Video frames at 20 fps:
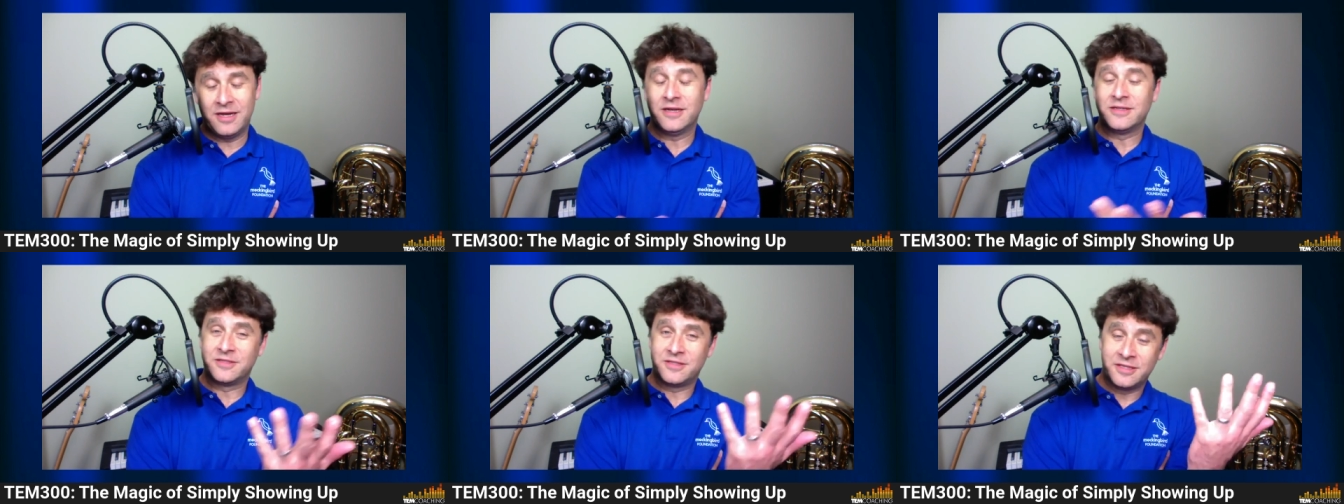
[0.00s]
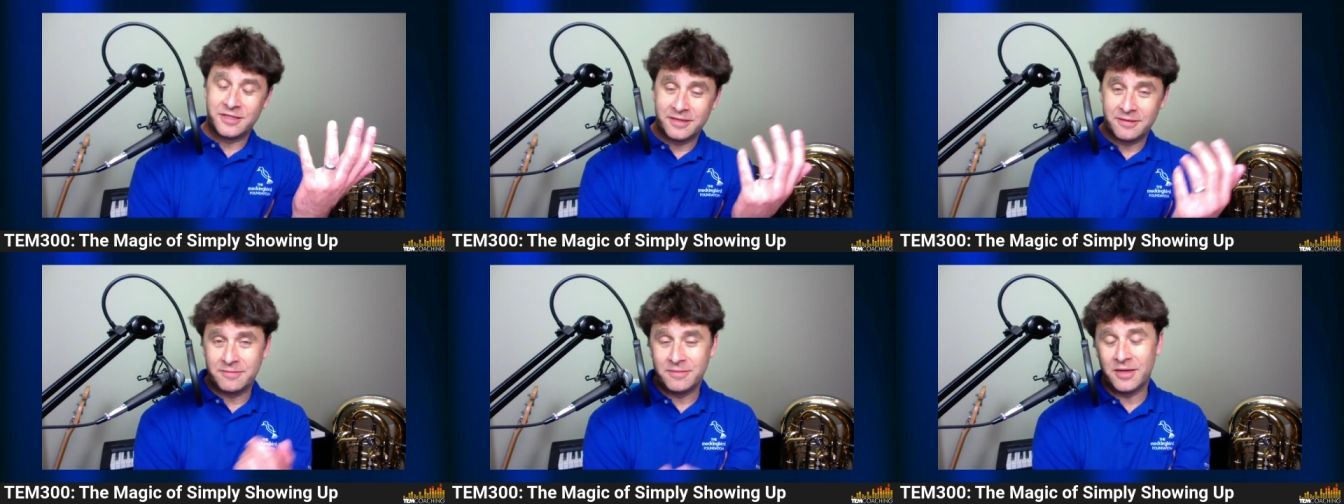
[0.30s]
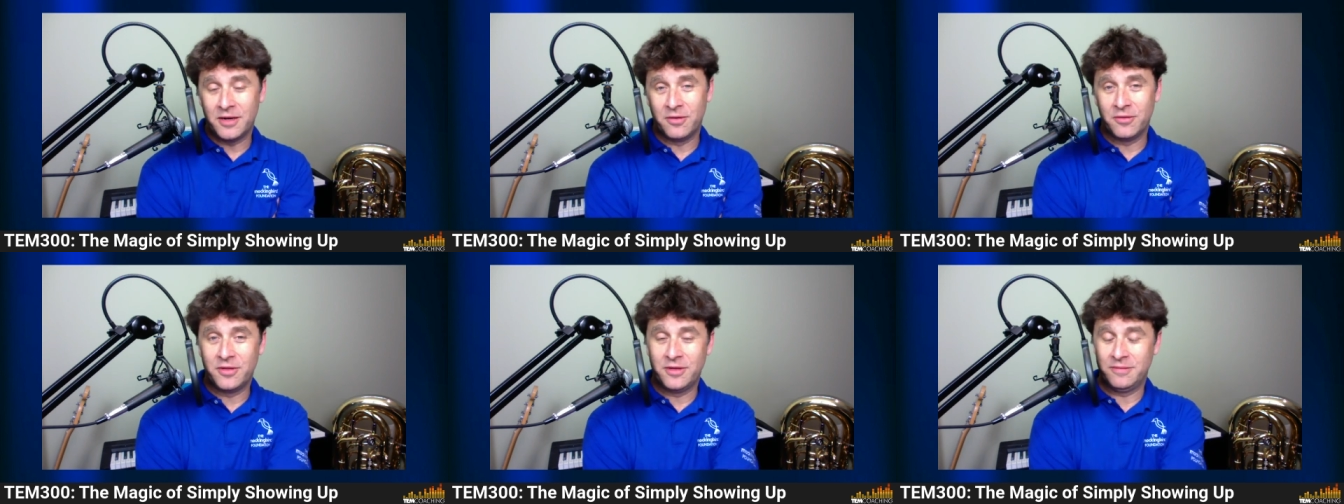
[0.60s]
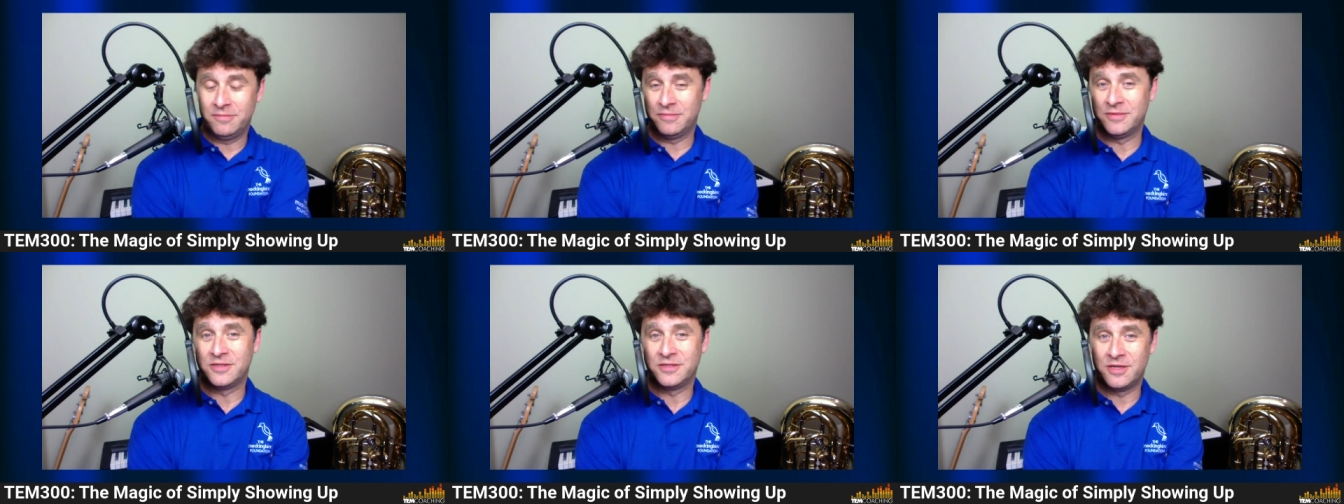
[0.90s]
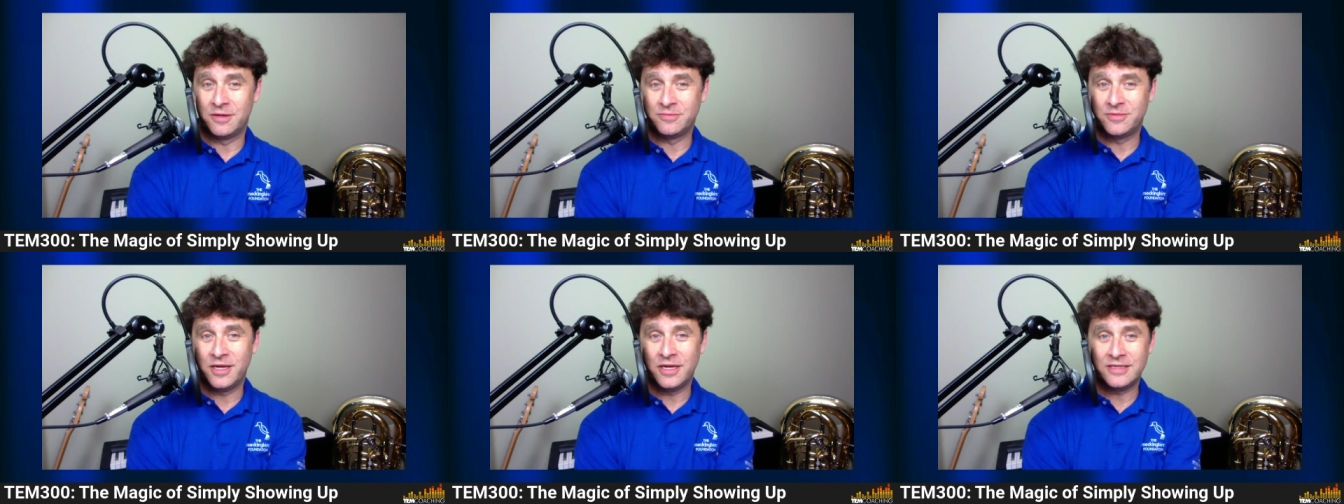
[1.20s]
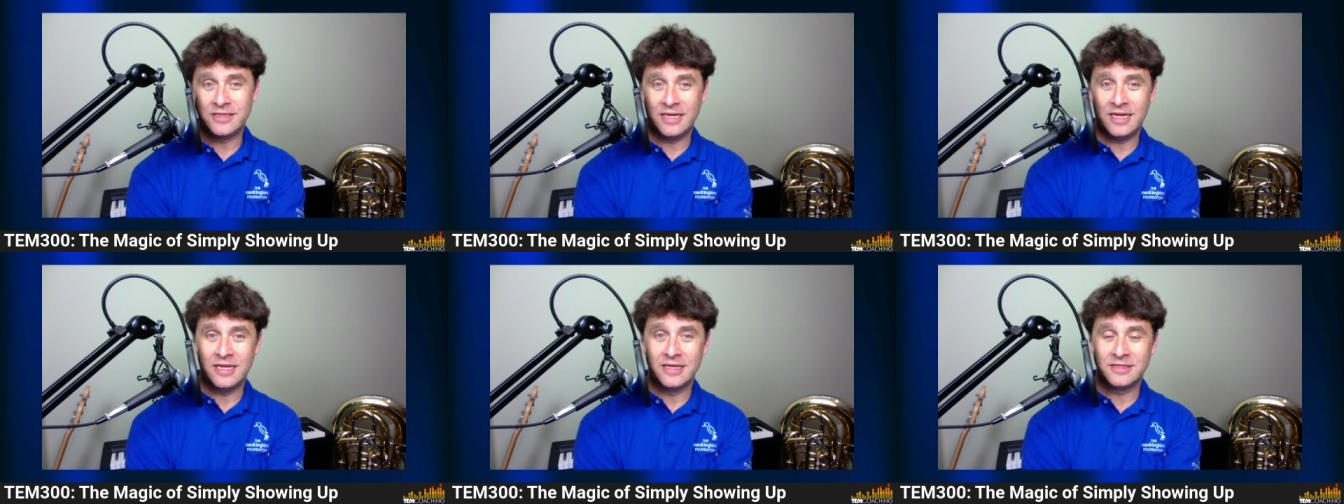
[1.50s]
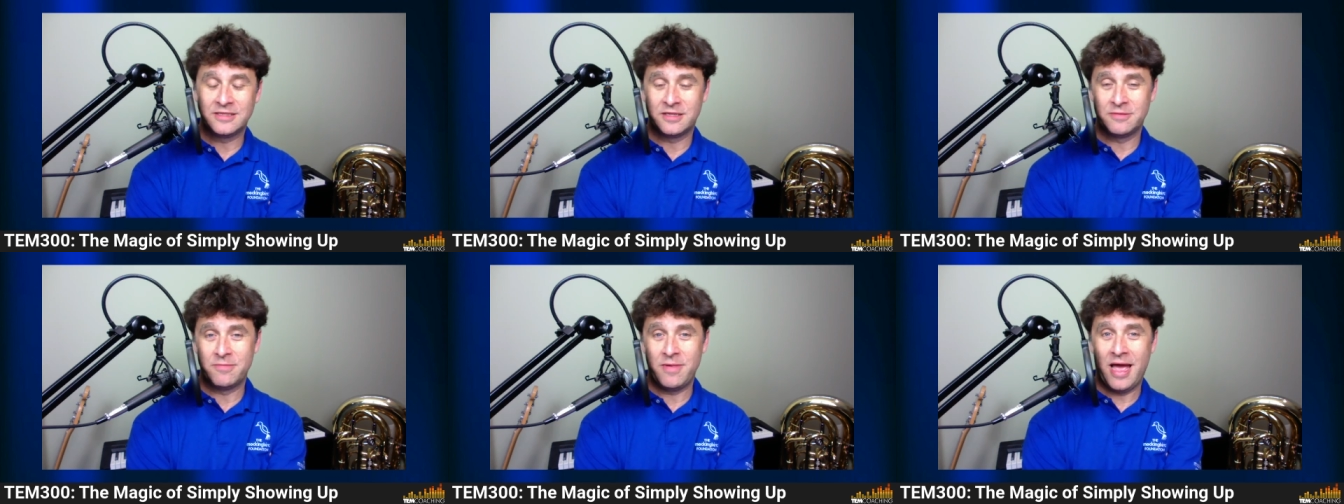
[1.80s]
because the you know the, the, subject
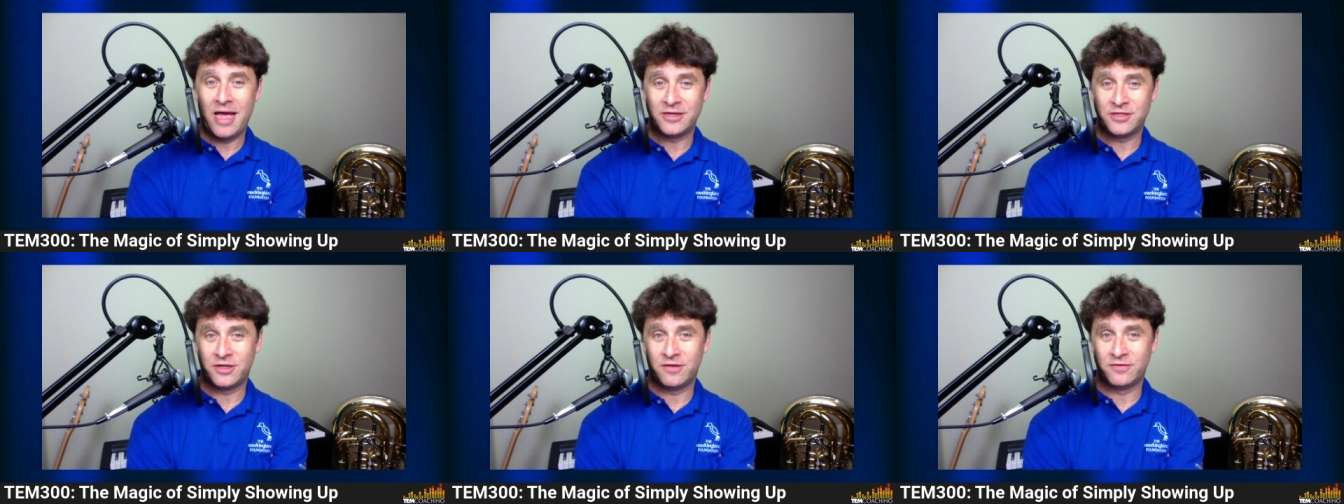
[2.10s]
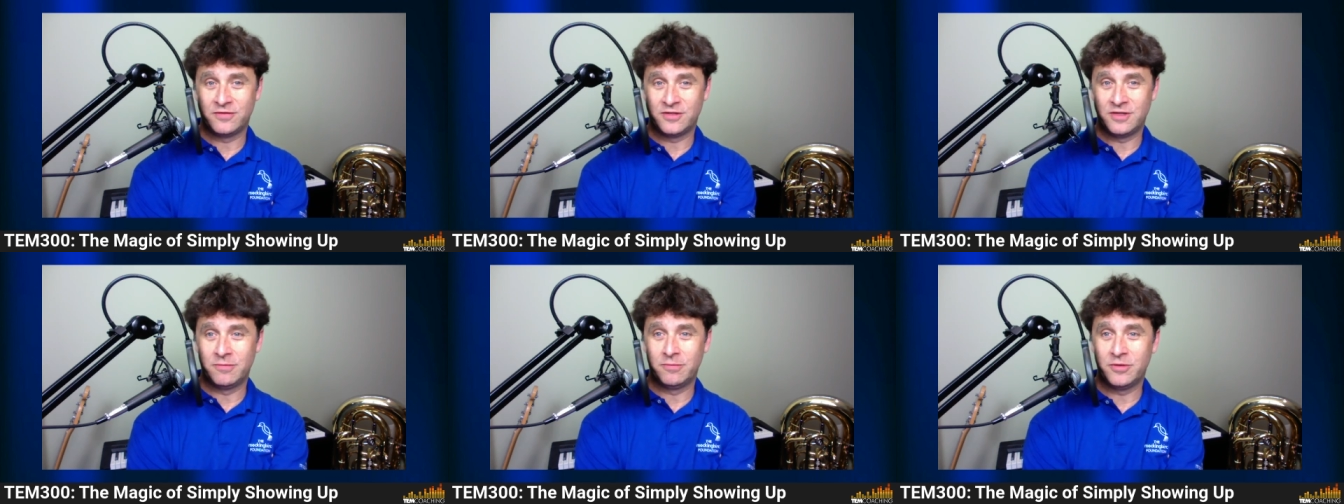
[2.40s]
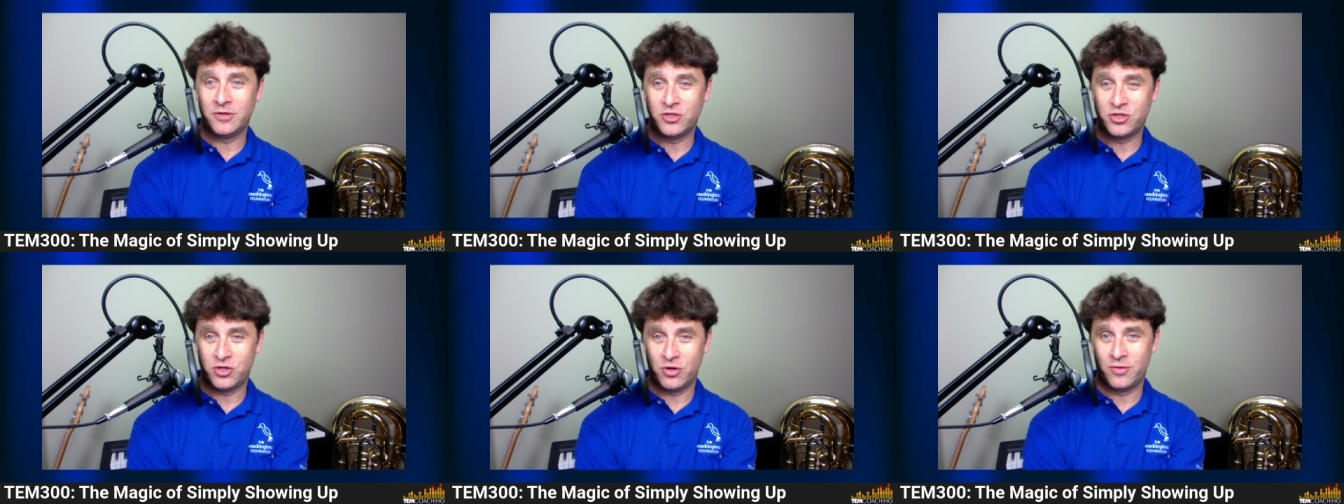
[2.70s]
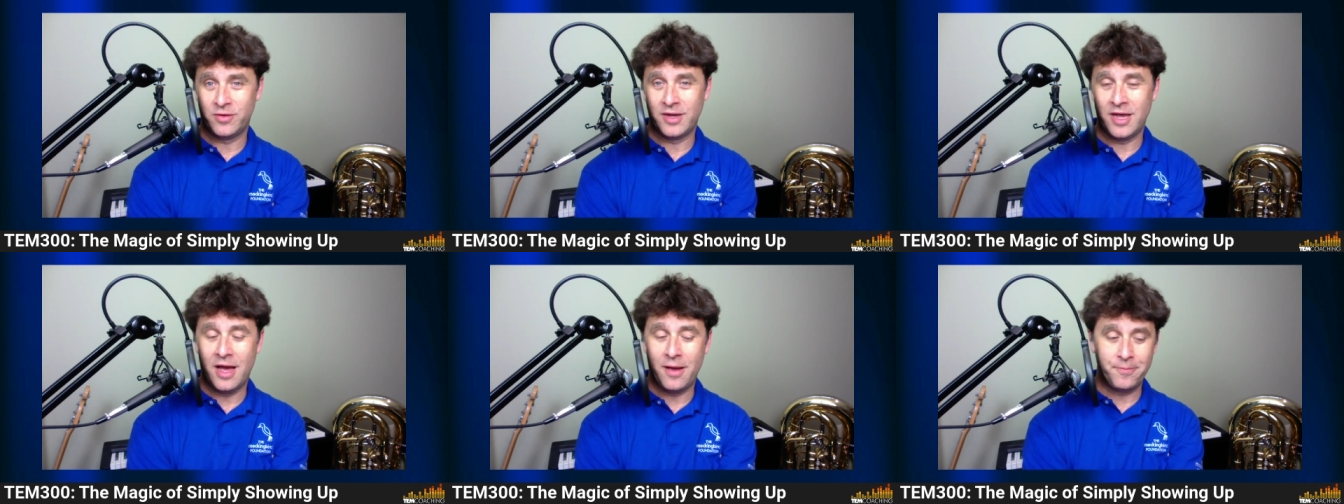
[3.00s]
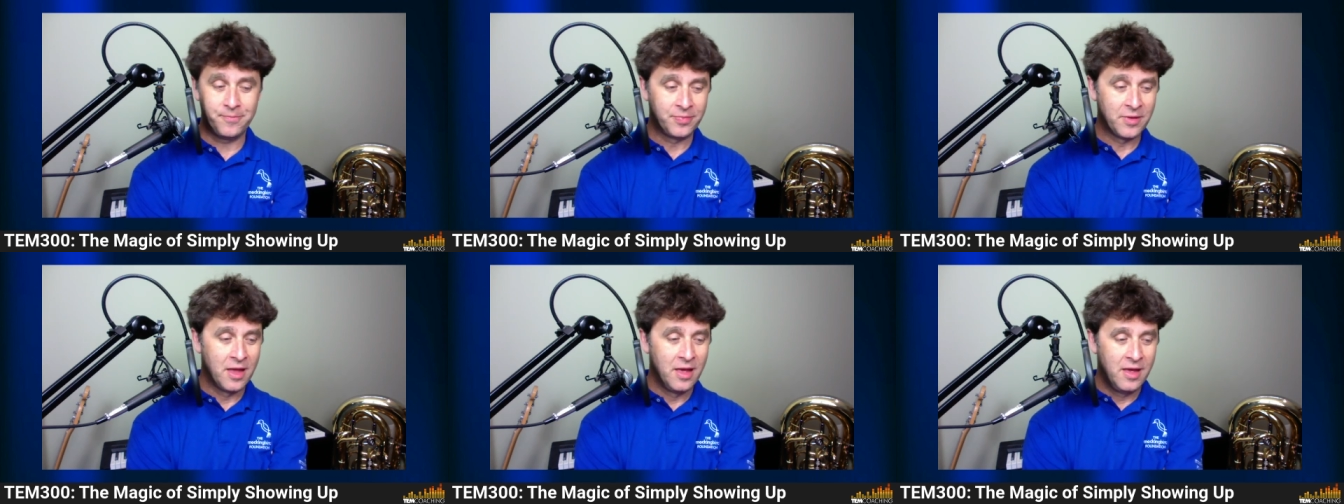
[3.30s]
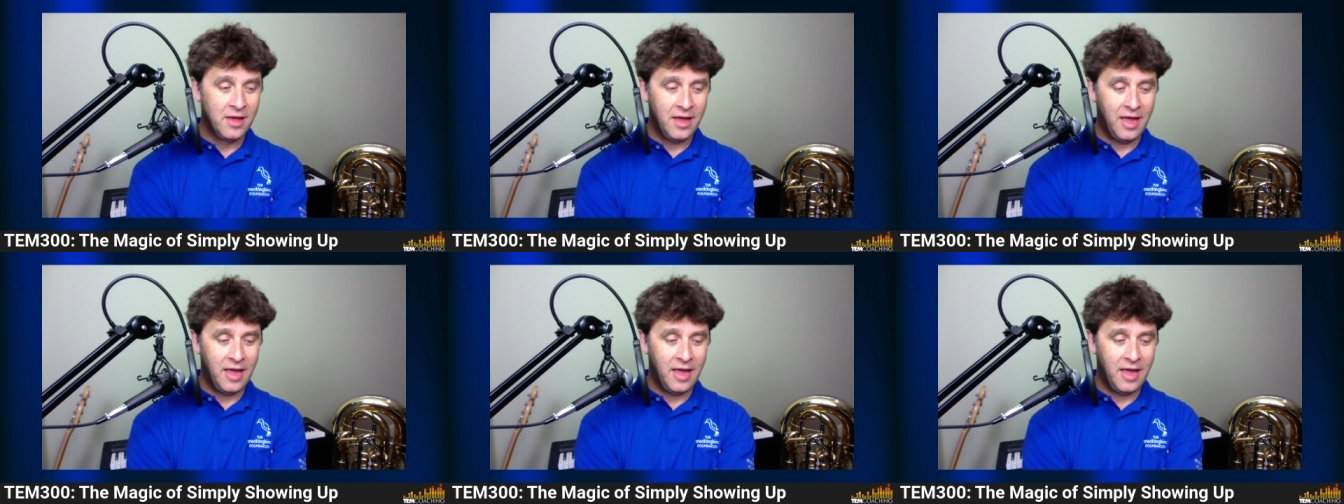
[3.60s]
is the magic of simply showing up